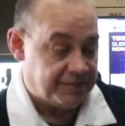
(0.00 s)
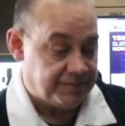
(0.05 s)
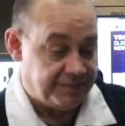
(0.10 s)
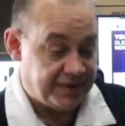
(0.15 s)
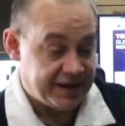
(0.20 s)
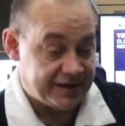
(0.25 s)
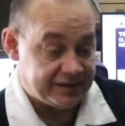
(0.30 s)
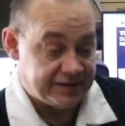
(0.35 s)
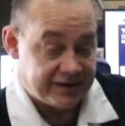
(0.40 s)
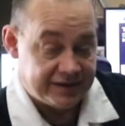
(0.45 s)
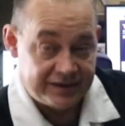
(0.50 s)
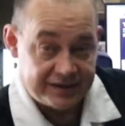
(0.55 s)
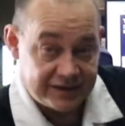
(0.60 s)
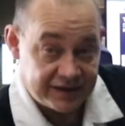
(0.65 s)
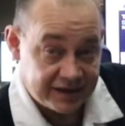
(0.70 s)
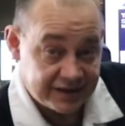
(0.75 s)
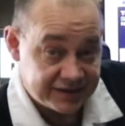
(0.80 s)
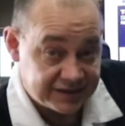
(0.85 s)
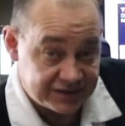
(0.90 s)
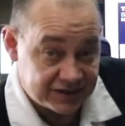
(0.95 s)
But
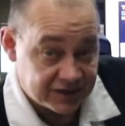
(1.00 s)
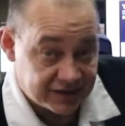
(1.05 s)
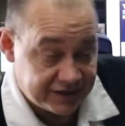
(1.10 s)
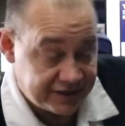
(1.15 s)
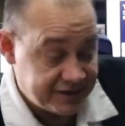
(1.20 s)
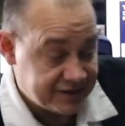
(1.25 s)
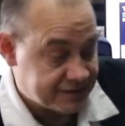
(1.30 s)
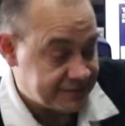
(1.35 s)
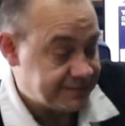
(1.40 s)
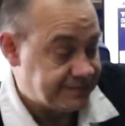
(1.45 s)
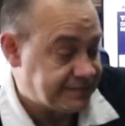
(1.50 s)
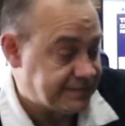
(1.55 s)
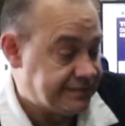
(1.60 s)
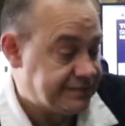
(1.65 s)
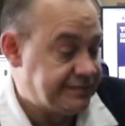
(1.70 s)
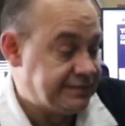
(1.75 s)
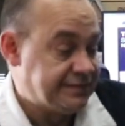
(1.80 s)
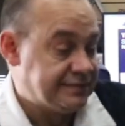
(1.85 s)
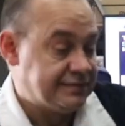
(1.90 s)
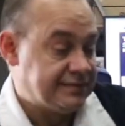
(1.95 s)
it's still here.
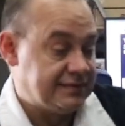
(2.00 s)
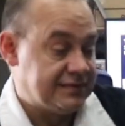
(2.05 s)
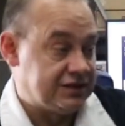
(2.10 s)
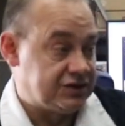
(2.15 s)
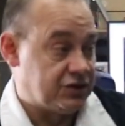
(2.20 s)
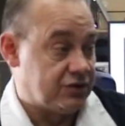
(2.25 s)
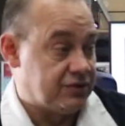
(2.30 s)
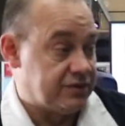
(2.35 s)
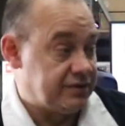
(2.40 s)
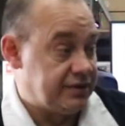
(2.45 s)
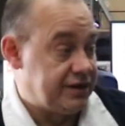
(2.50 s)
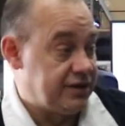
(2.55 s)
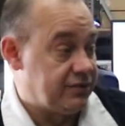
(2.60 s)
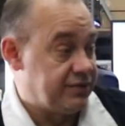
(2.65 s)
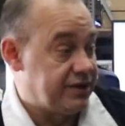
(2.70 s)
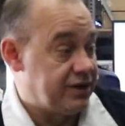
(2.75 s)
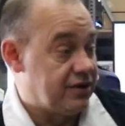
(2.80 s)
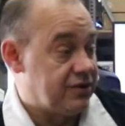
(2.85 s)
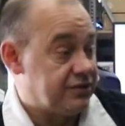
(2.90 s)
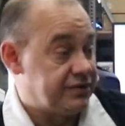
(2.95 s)
So here
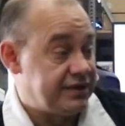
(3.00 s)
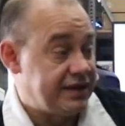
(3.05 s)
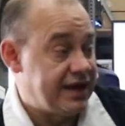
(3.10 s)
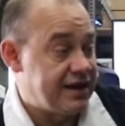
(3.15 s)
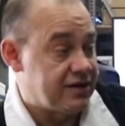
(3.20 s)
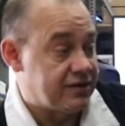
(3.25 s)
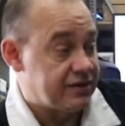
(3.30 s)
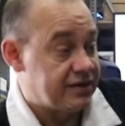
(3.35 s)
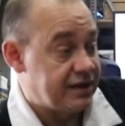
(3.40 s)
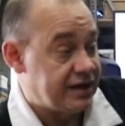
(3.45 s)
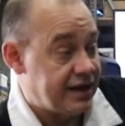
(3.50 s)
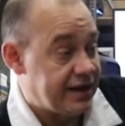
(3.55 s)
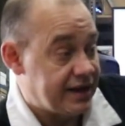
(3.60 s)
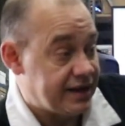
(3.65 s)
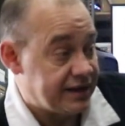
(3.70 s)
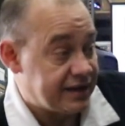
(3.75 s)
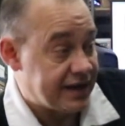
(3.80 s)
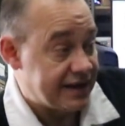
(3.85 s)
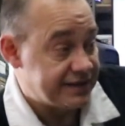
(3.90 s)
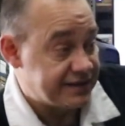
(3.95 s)
we go. Now,
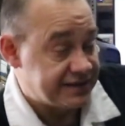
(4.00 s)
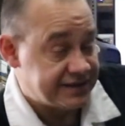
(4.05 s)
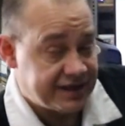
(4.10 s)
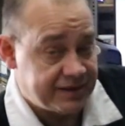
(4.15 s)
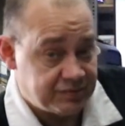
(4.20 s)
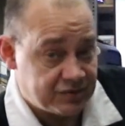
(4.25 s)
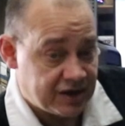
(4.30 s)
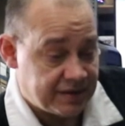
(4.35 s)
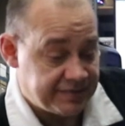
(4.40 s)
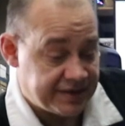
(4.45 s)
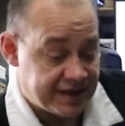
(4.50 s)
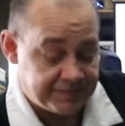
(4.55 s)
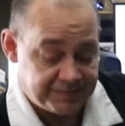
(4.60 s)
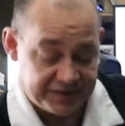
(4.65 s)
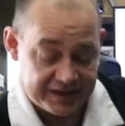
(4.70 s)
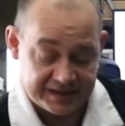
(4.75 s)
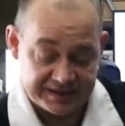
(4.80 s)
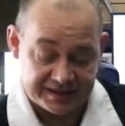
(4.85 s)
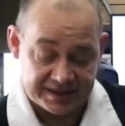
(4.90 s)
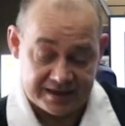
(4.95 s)
at the same time, that
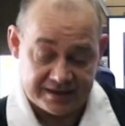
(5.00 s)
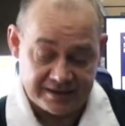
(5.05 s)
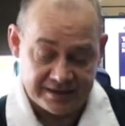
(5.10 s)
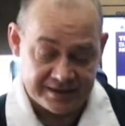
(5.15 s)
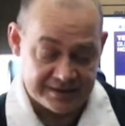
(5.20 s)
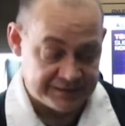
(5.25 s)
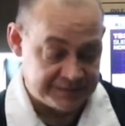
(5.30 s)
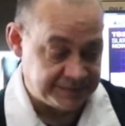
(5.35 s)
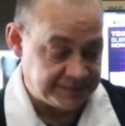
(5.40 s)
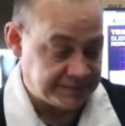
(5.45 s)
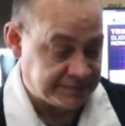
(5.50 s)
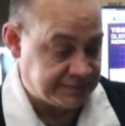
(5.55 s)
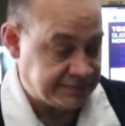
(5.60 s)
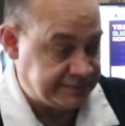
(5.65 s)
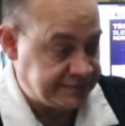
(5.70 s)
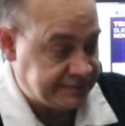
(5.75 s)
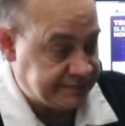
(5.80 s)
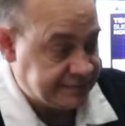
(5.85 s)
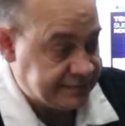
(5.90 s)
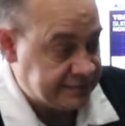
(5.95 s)
being said,
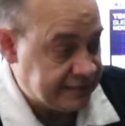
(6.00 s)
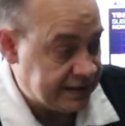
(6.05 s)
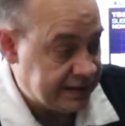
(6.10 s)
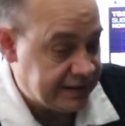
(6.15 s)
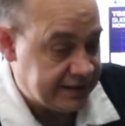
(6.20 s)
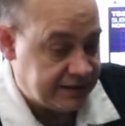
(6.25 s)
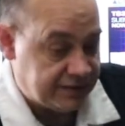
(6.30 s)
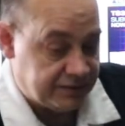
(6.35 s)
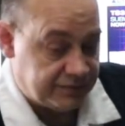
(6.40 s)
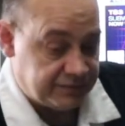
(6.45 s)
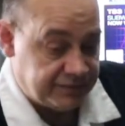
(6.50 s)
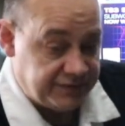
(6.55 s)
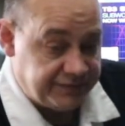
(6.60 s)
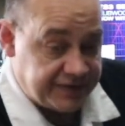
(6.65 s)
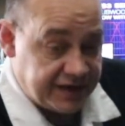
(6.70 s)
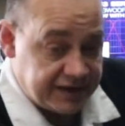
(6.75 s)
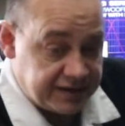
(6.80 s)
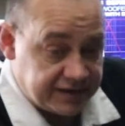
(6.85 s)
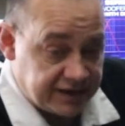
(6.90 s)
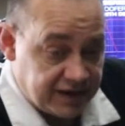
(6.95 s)
we've
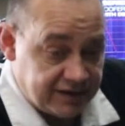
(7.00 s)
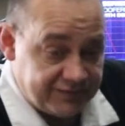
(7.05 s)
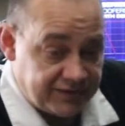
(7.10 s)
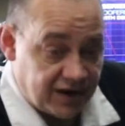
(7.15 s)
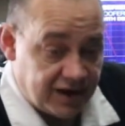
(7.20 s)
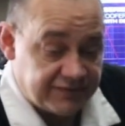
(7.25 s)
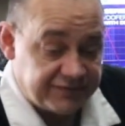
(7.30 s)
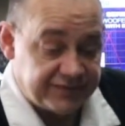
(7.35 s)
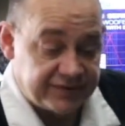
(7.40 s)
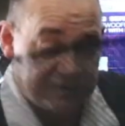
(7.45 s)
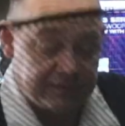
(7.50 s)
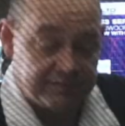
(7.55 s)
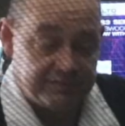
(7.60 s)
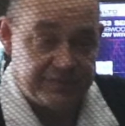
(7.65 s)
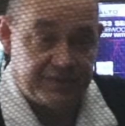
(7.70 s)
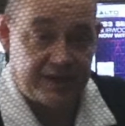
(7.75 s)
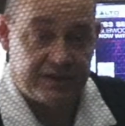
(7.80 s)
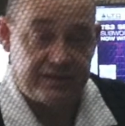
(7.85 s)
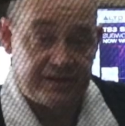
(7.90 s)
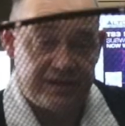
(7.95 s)
taken the cover off.
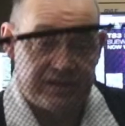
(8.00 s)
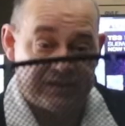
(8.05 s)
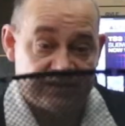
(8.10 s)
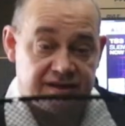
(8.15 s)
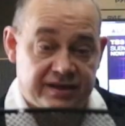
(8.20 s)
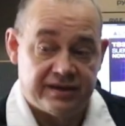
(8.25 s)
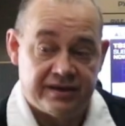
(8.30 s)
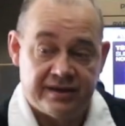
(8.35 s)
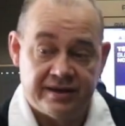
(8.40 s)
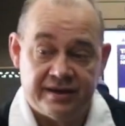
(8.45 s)
There it is.